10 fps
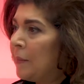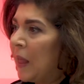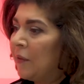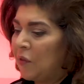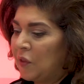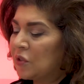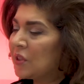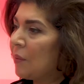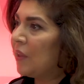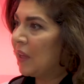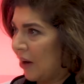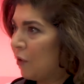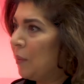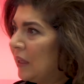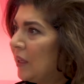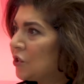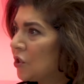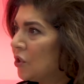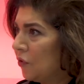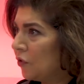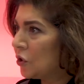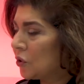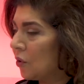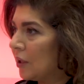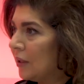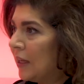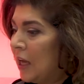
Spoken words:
and that there's something government needs to do for sure,